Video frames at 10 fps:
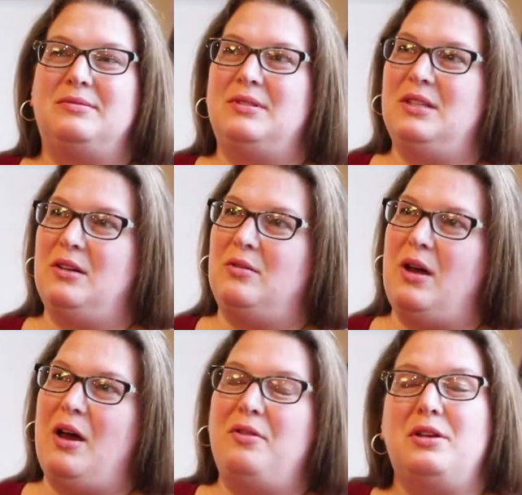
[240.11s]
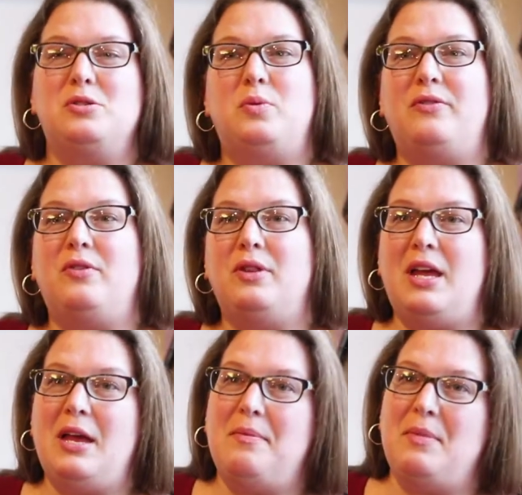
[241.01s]
you know, how things were for
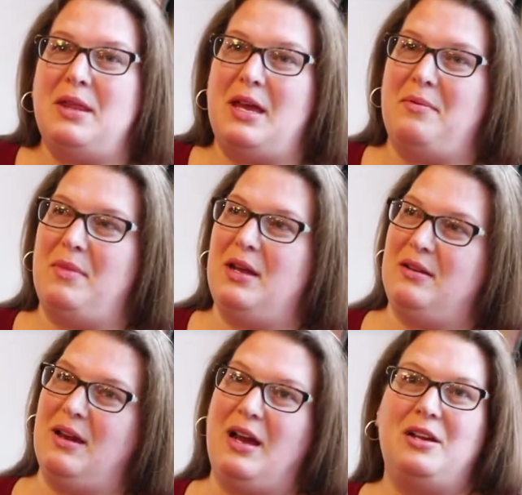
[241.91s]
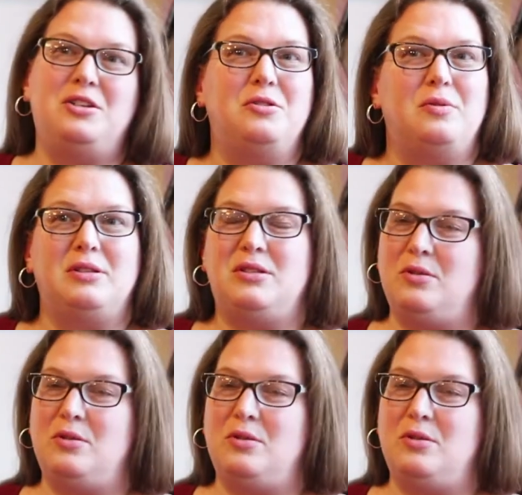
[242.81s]
them, and that might guide you as